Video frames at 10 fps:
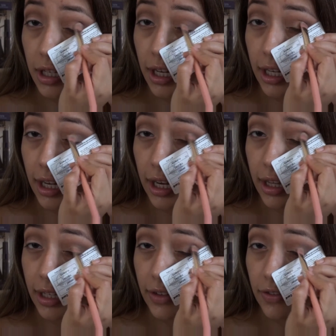in kind of
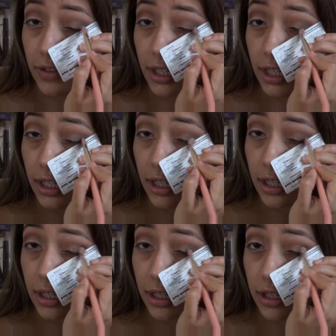like a V,
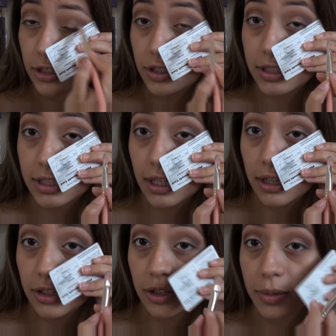just a
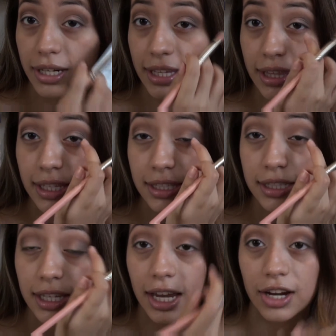little bit in
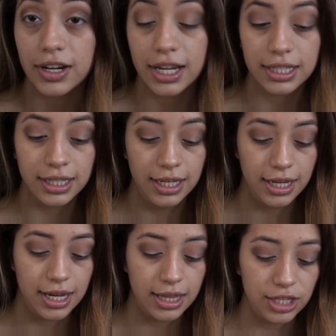this area,
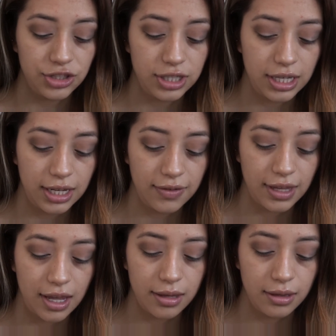and that's just going to give
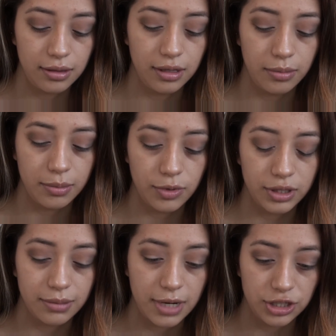the eye a little bit more
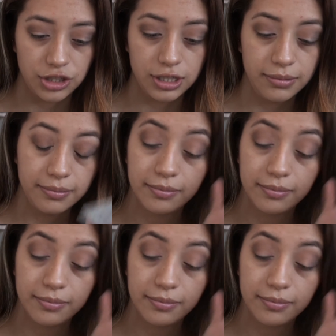dimension.